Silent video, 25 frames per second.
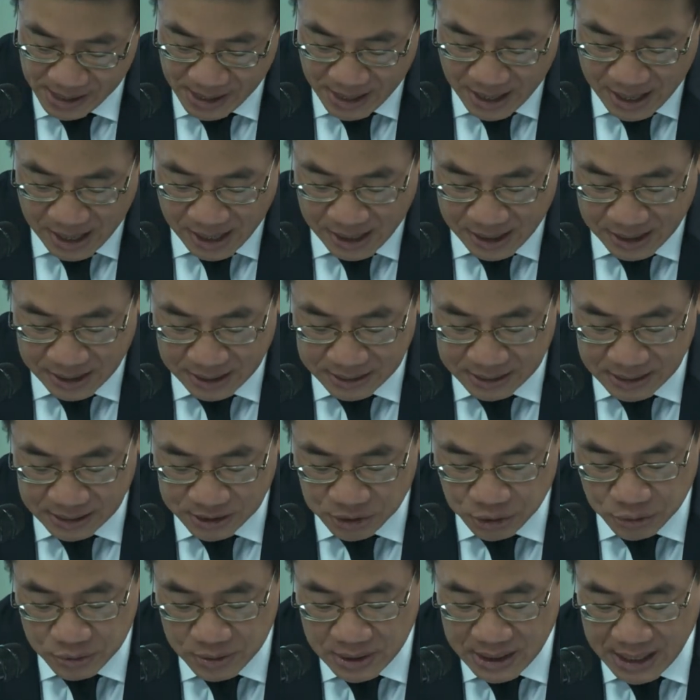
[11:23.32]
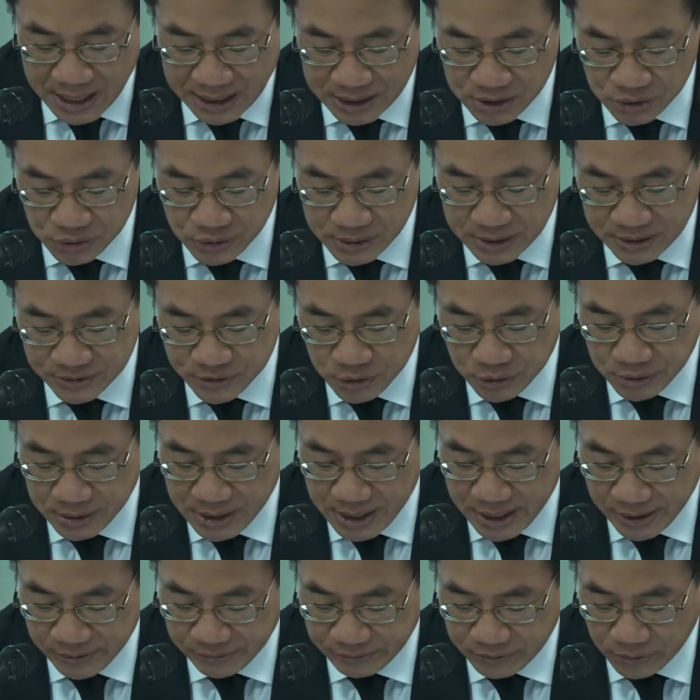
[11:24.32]
The two countries should
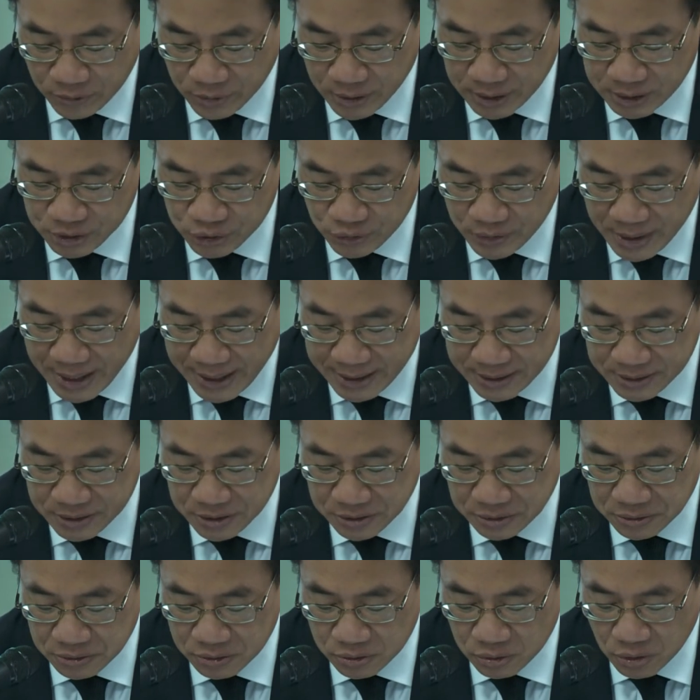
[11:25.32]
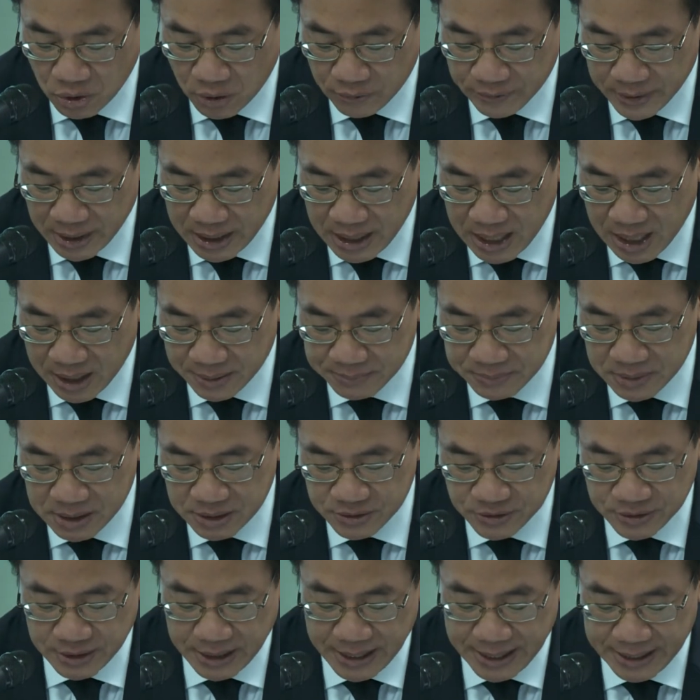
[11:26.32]
therefore try to overcome
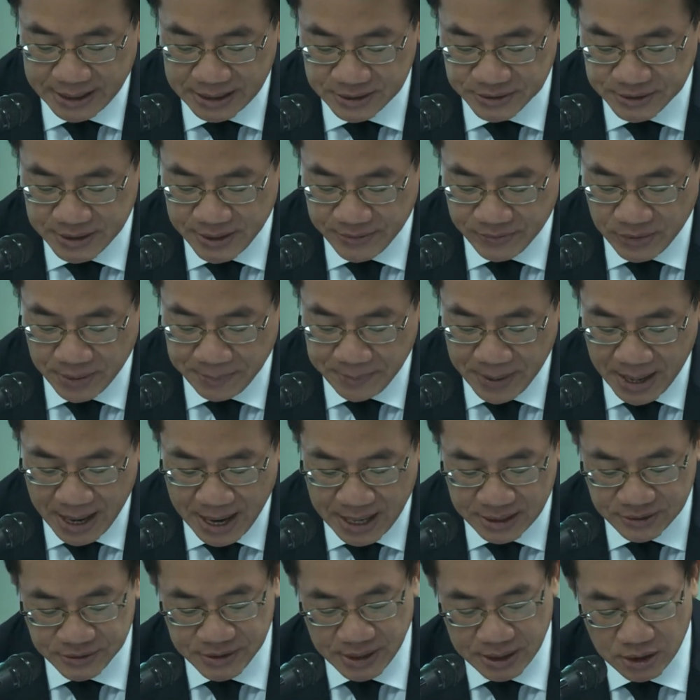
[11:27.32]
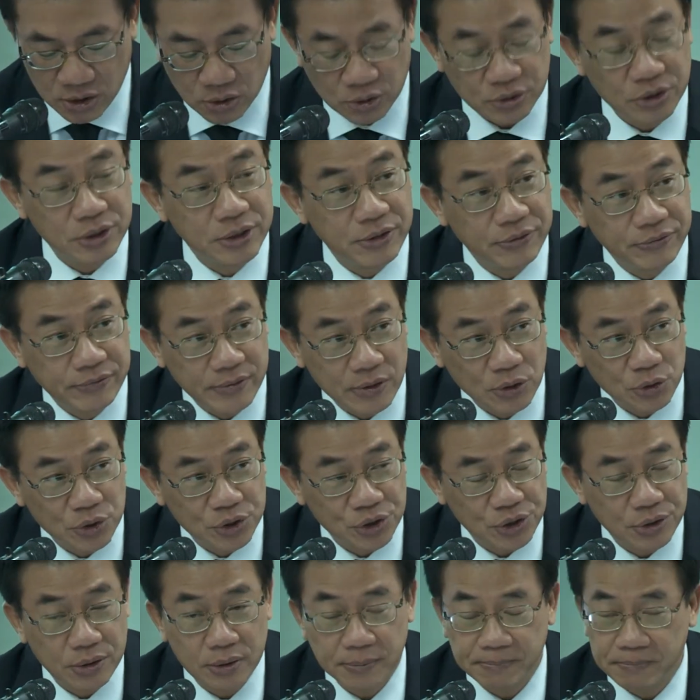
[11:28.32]
this legacy of the past and look to the
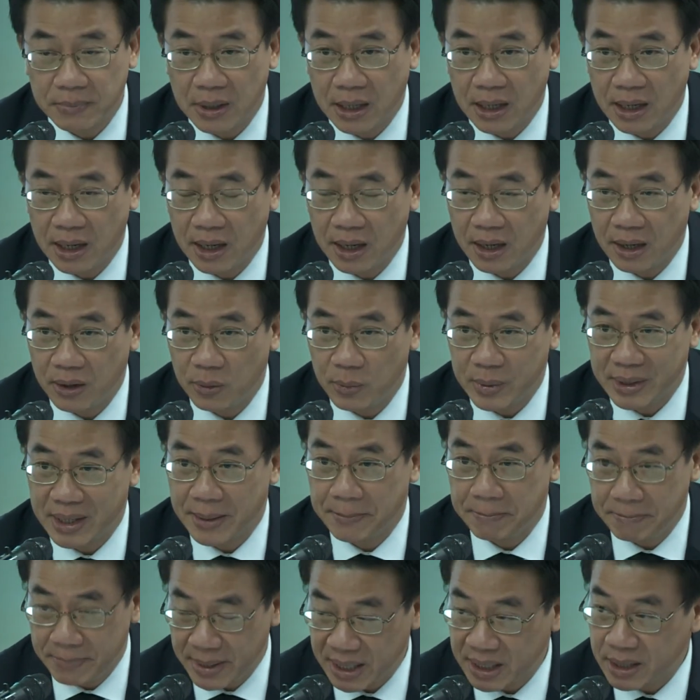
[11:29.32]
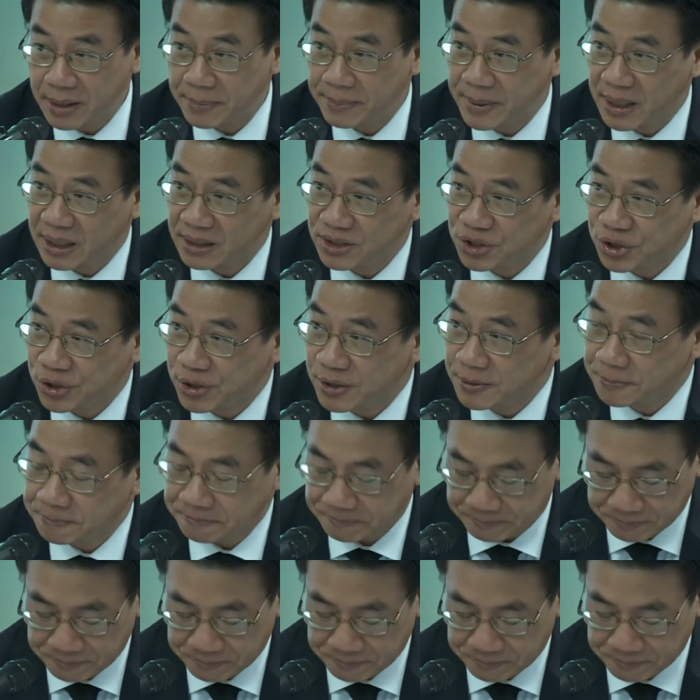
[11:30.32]
future with a bigger picture.